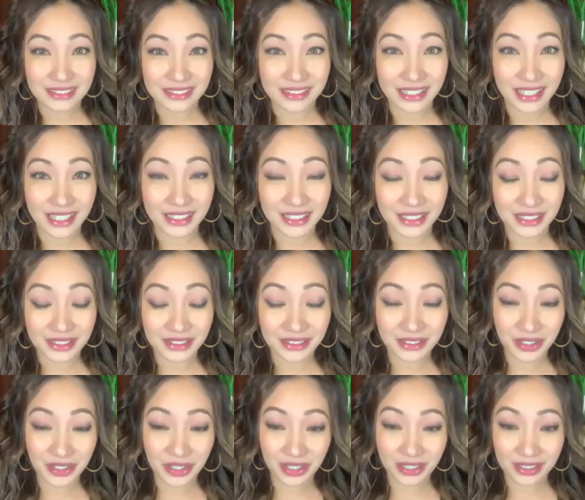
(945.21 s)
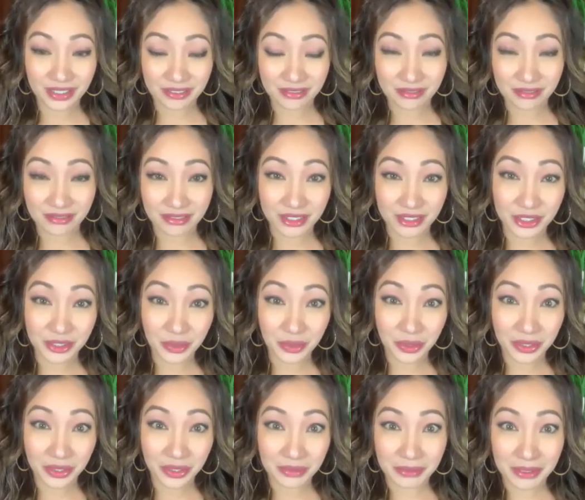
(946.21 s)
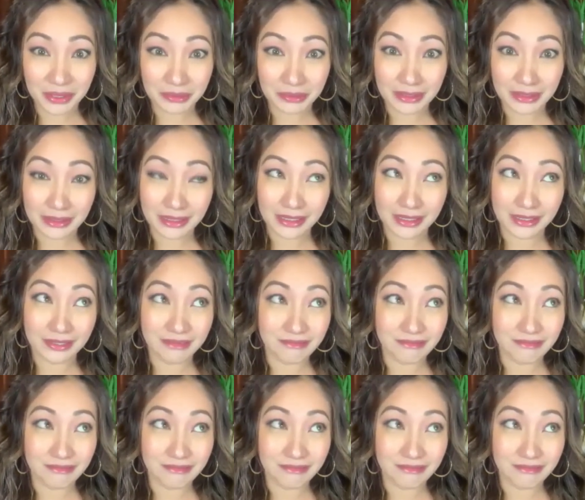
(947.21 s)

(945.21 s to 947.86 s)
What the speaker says: that is our short but really